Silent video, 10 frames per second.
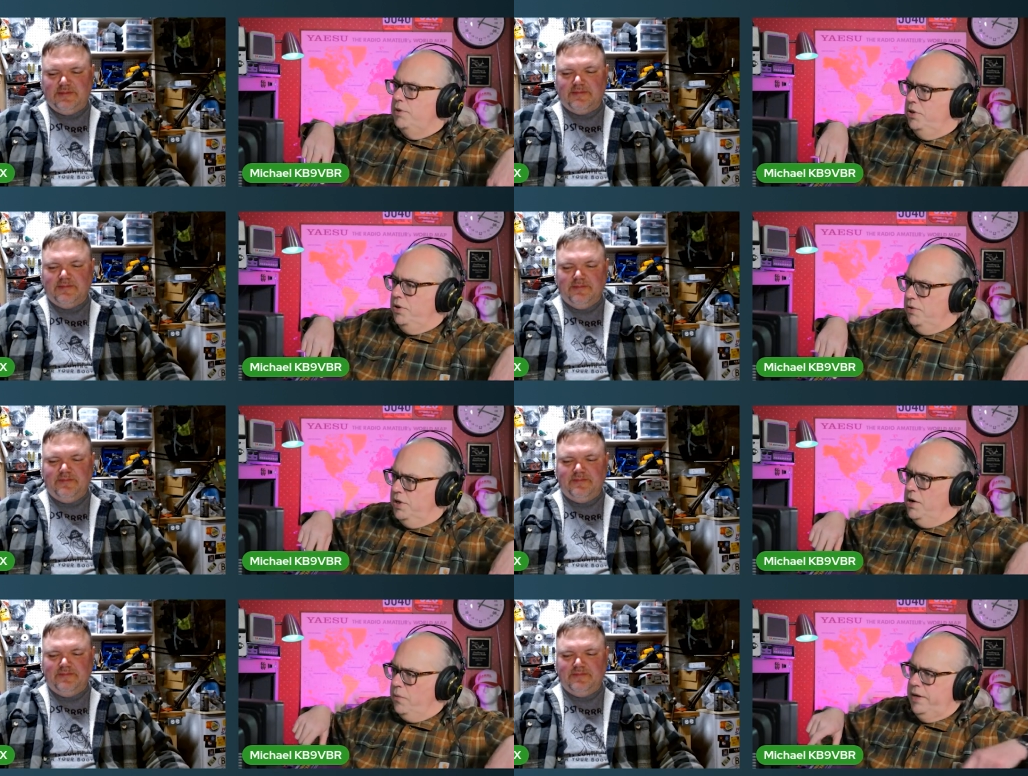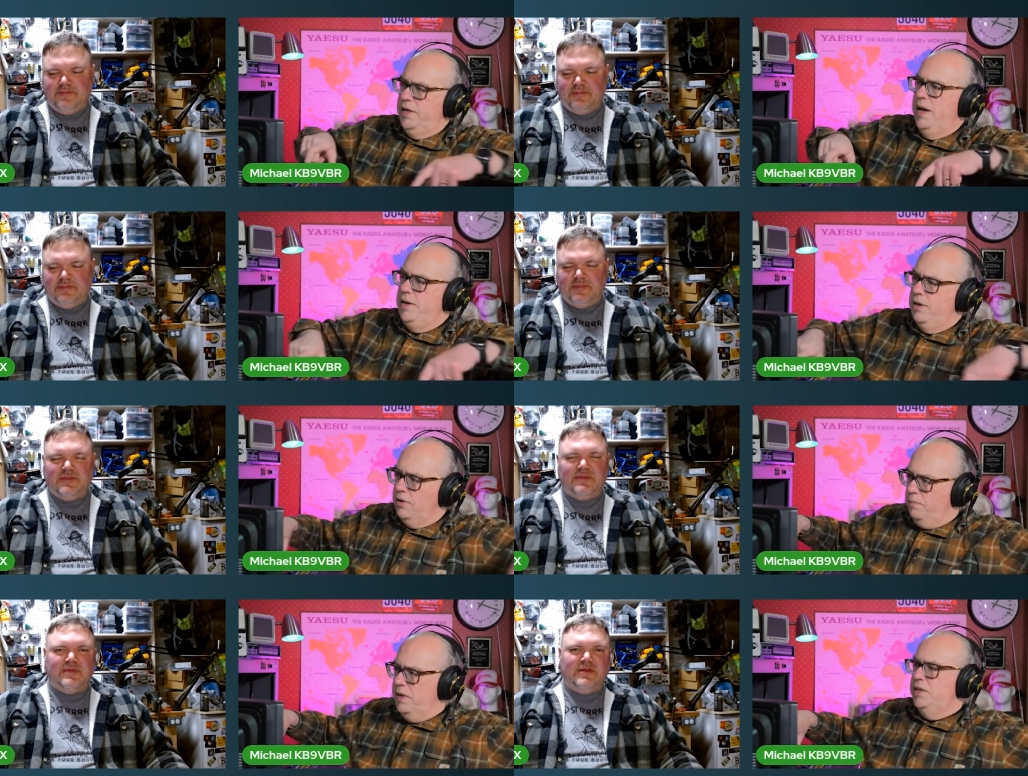Speaker 1: but you're mm-hmm. using a
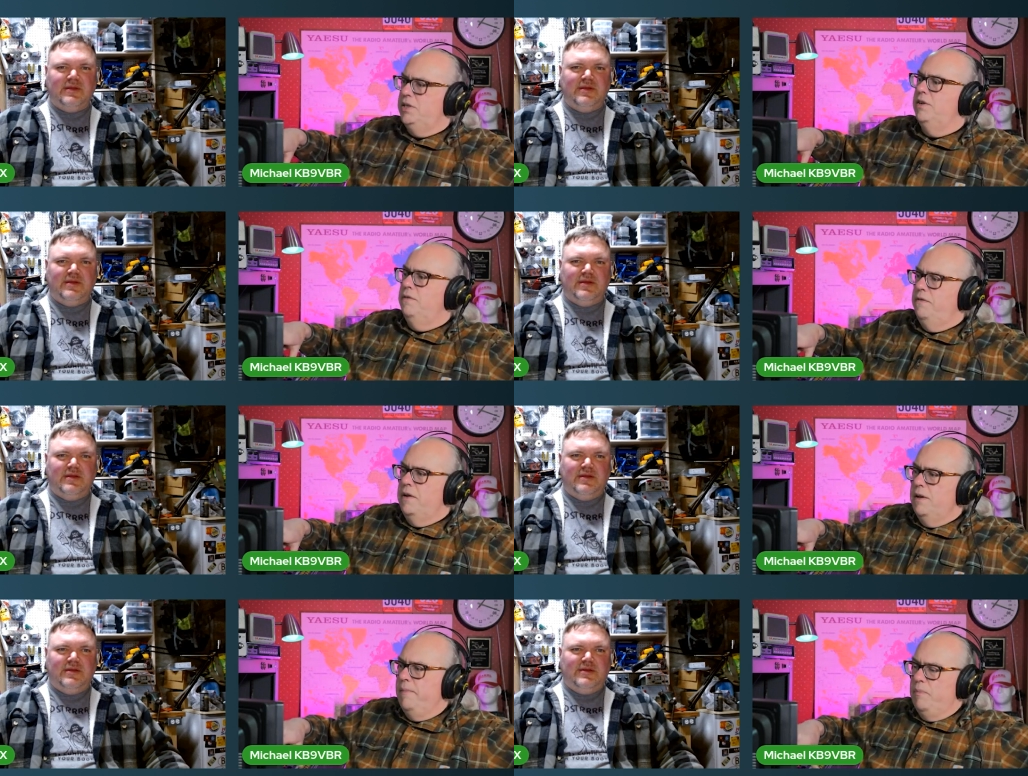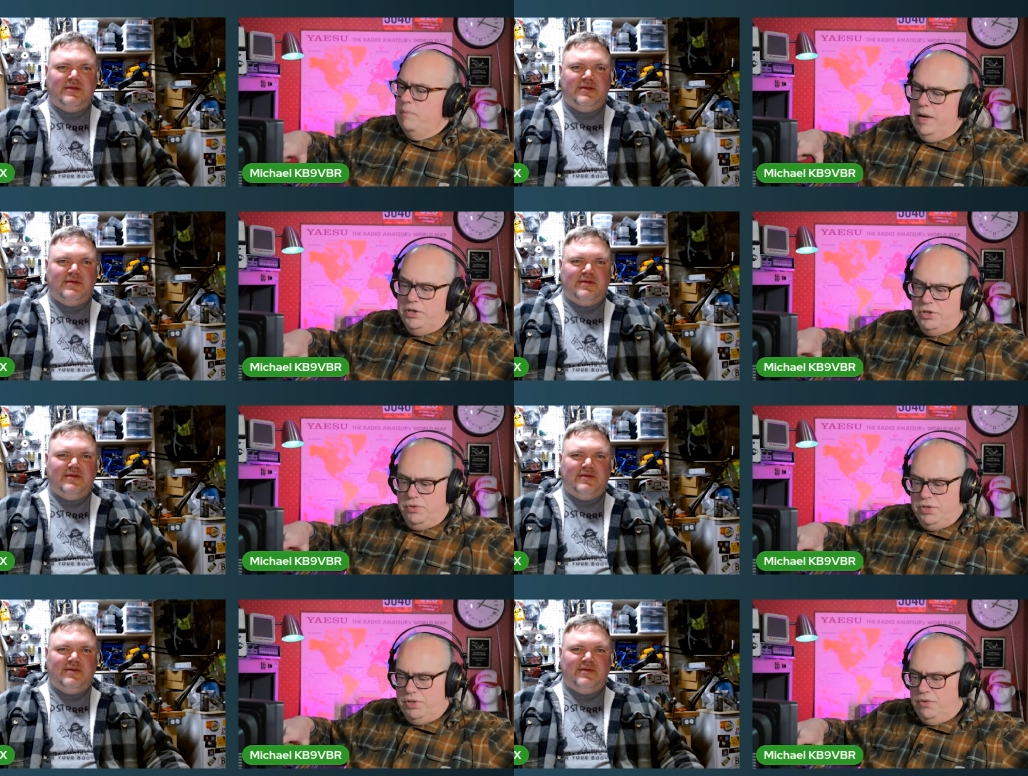rectangular piece of
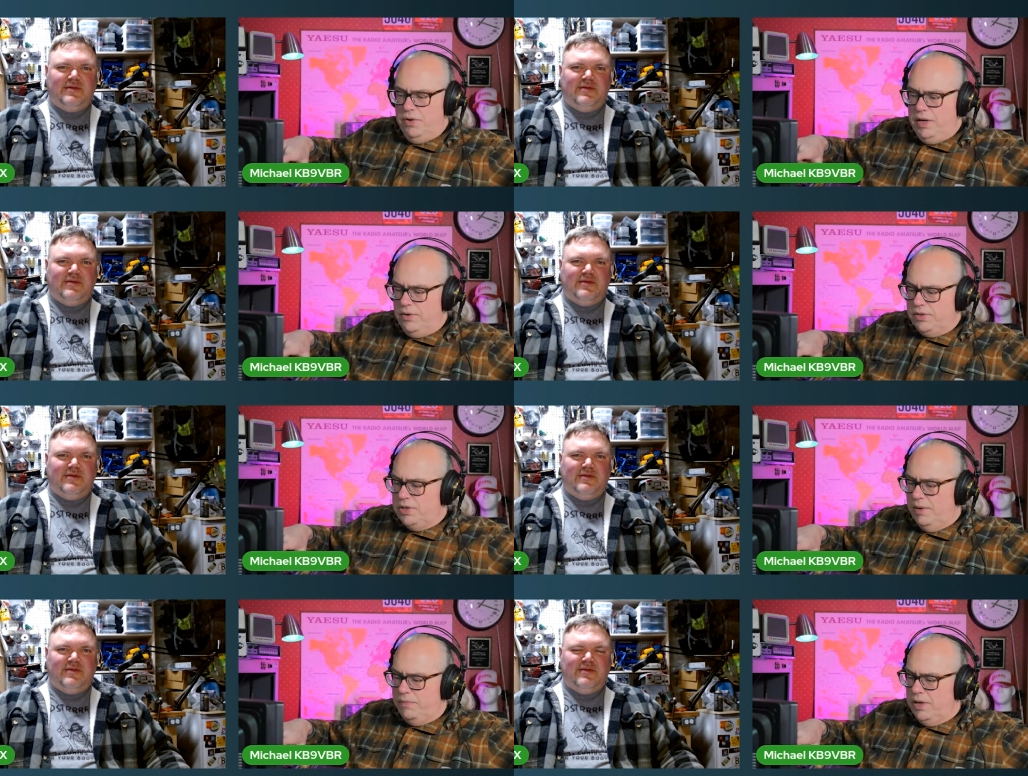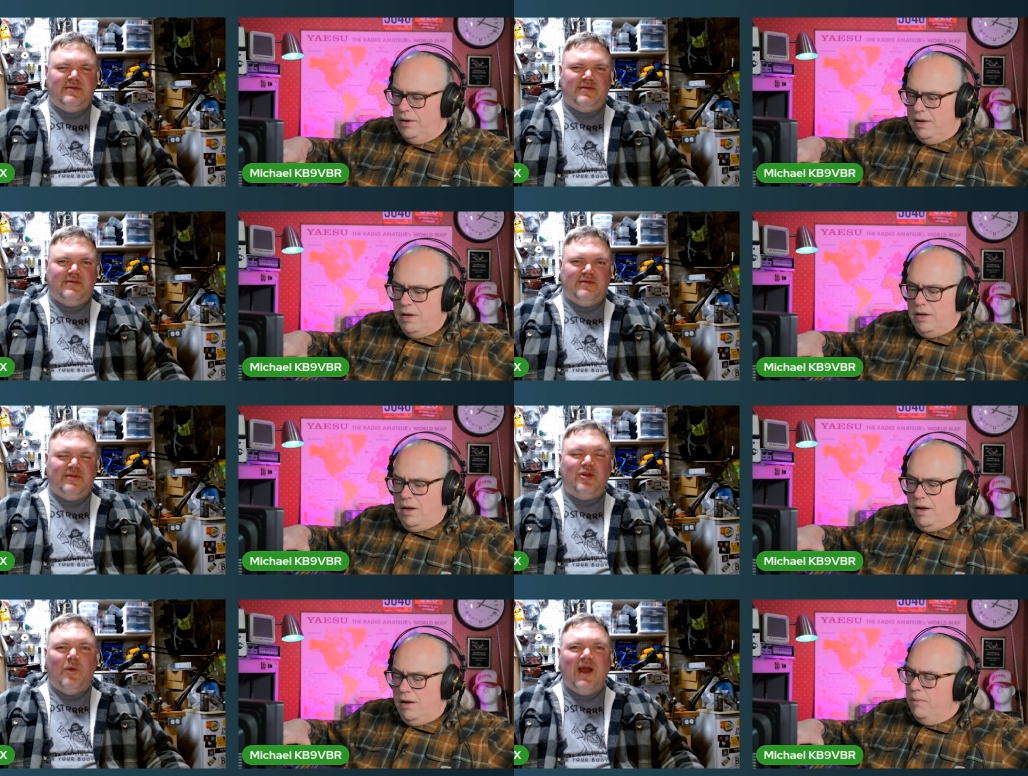mesh or screen or something.
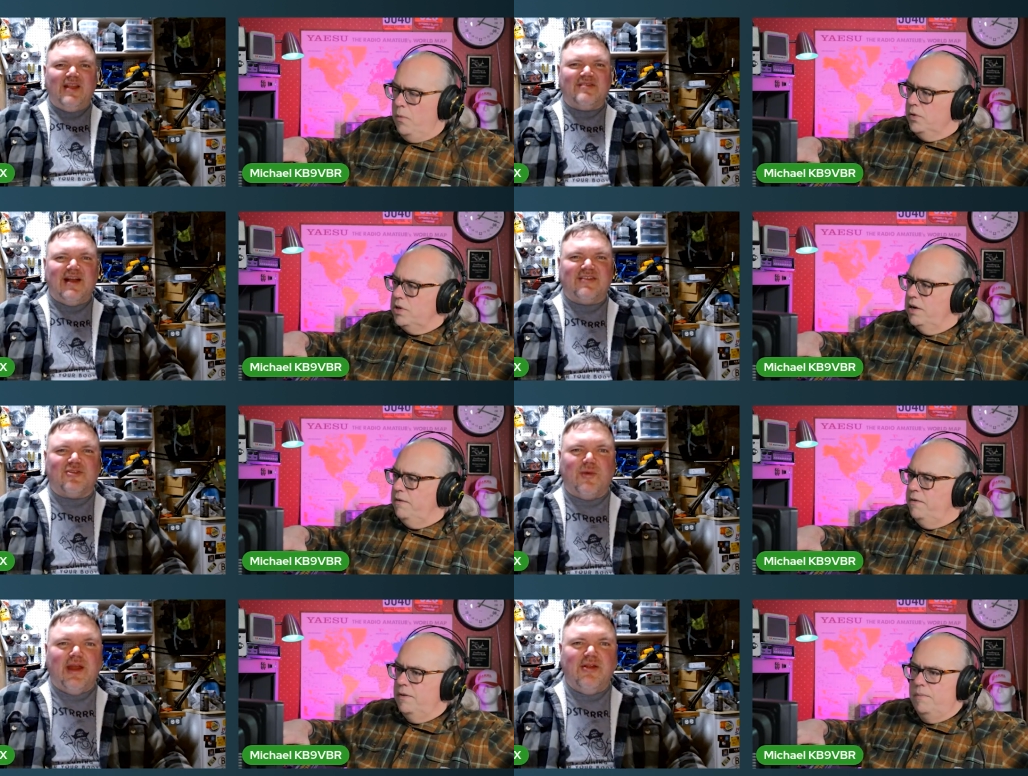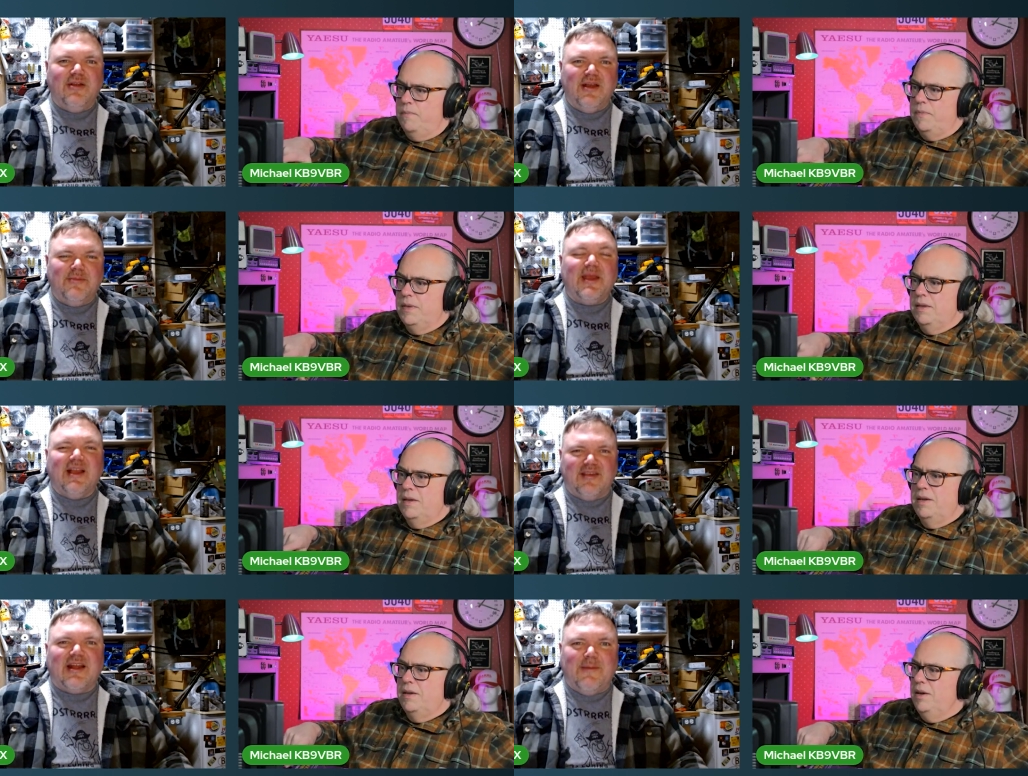You know uh, why it's not square?
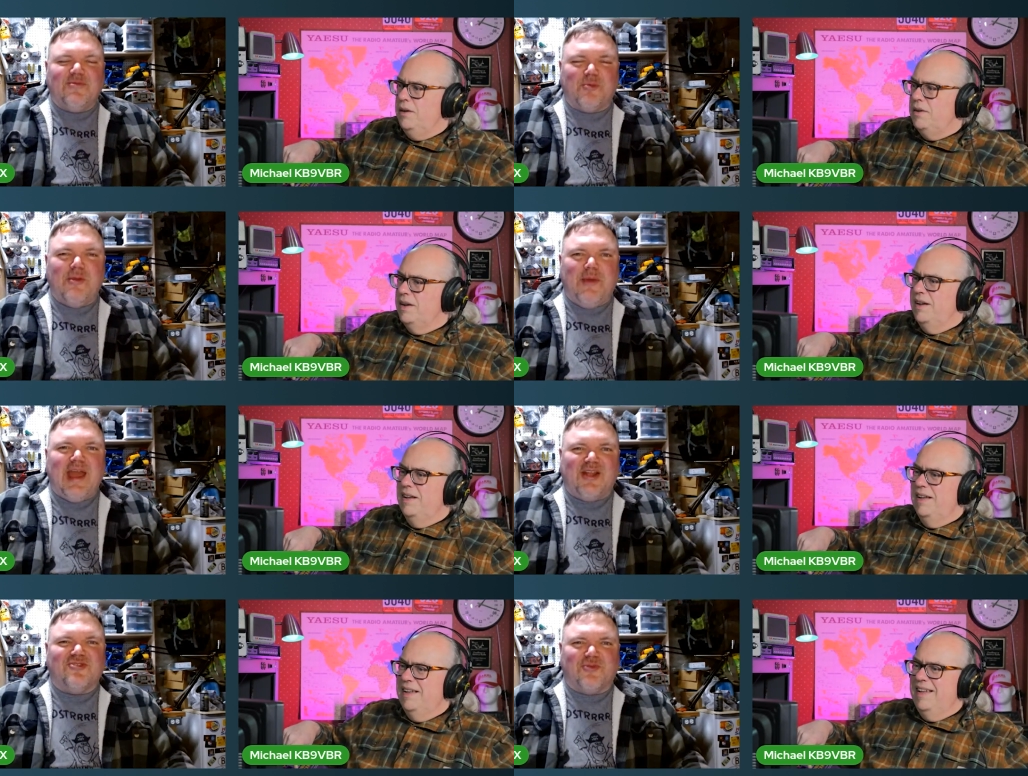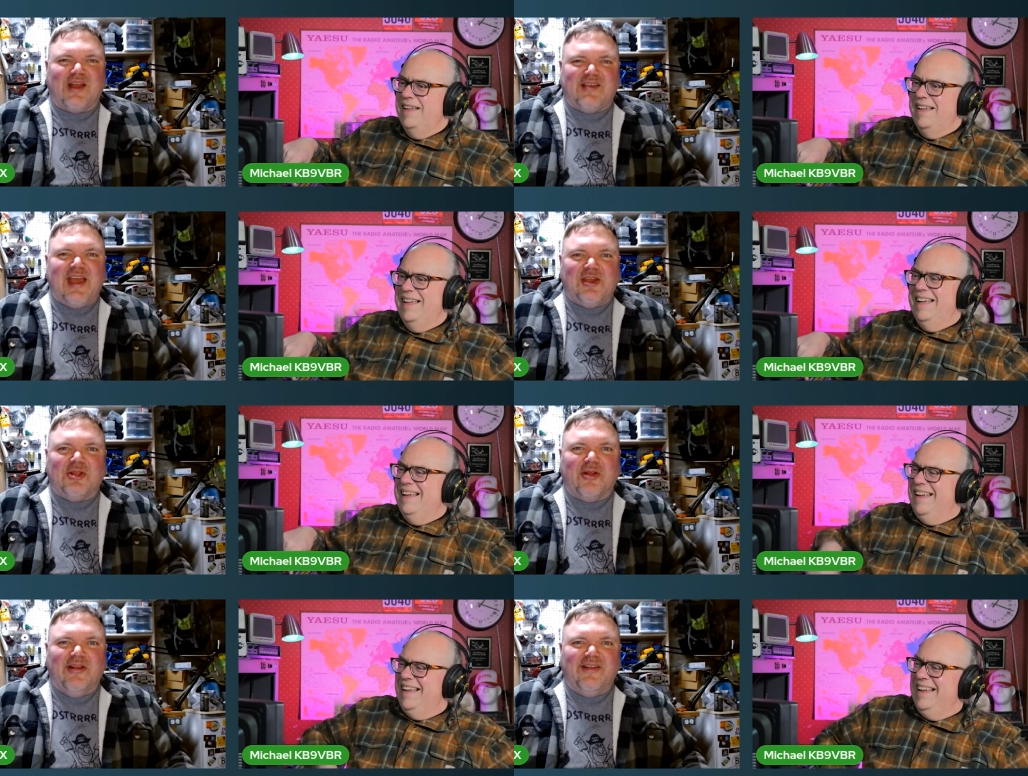
Speaker 2: because it yeah. comes prepackaged
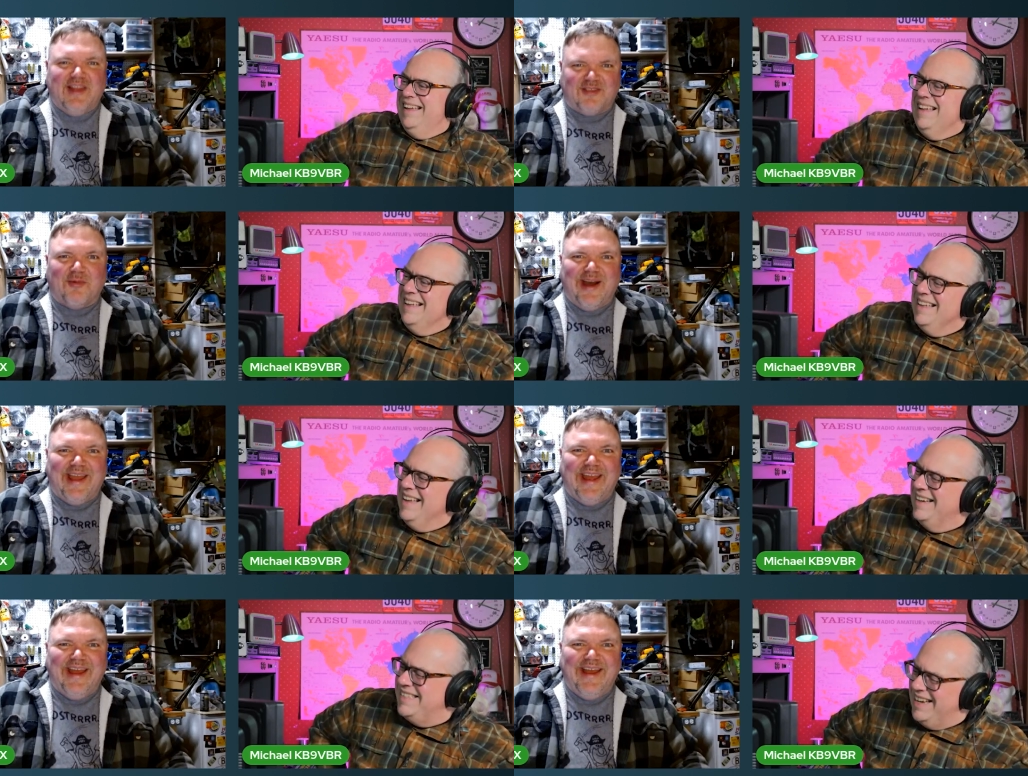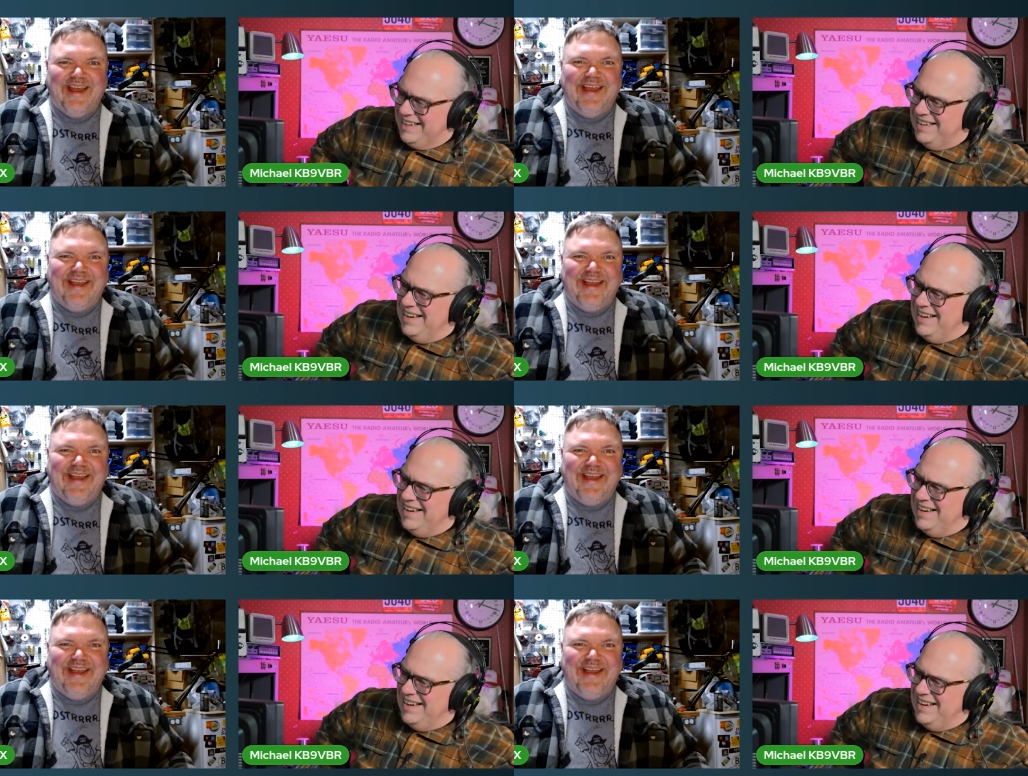rectangular. That's why. exactly.